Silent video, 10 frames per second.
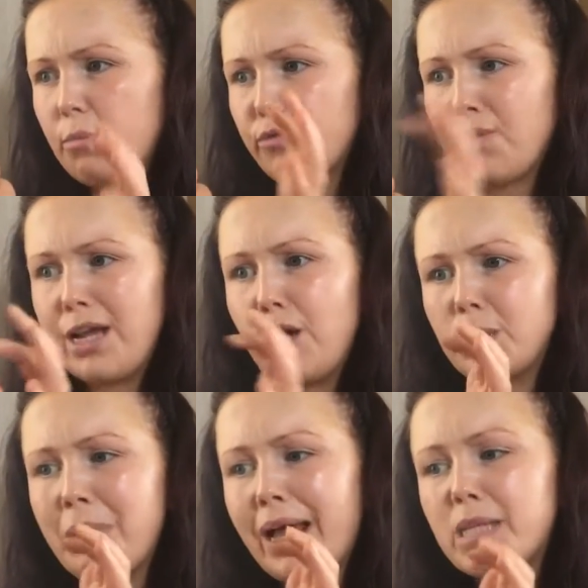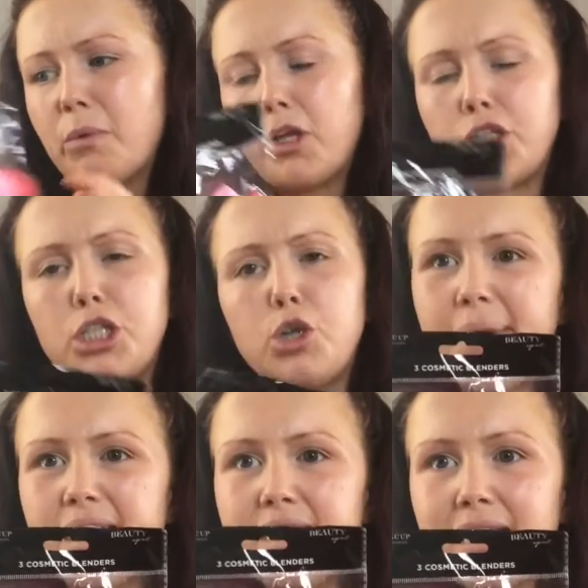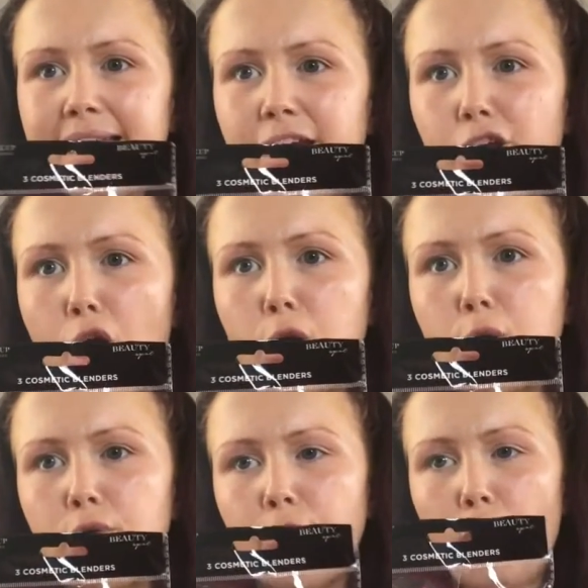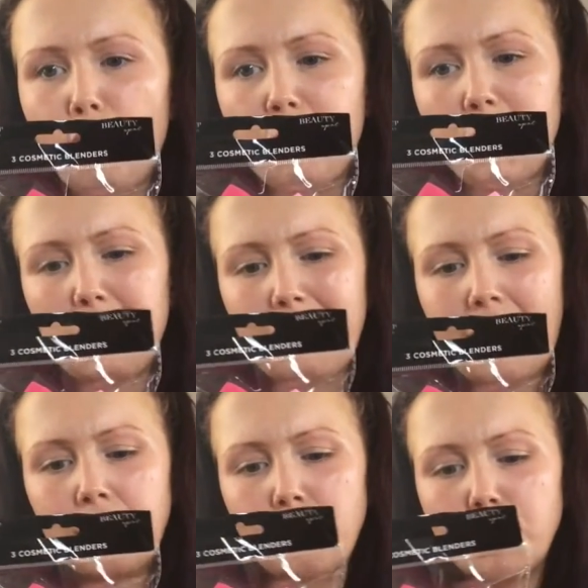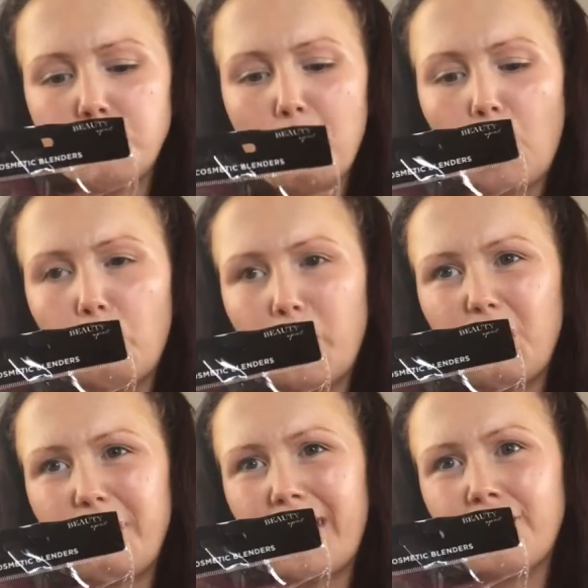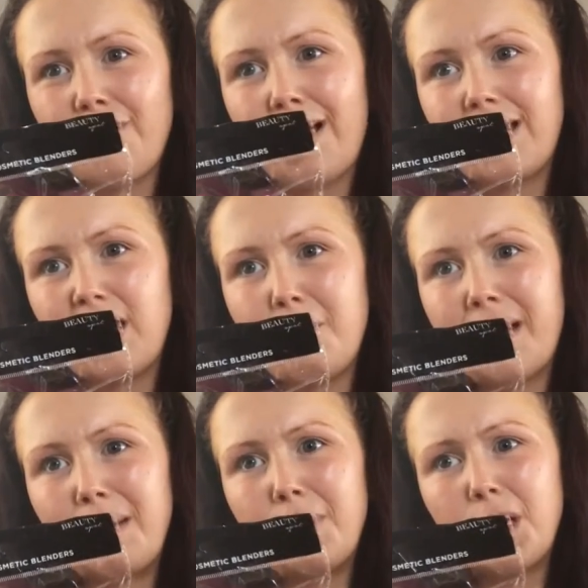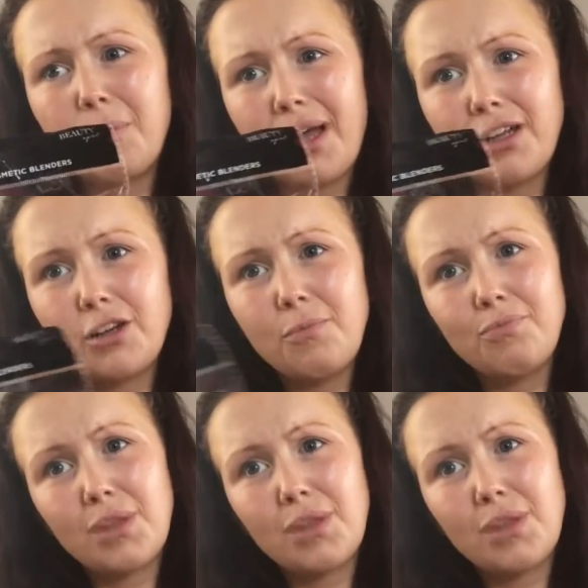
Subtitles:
Free cosmetic sponges, basically a knockoff of the beauty blender, a smaller beauty blender and a mini beauty blender.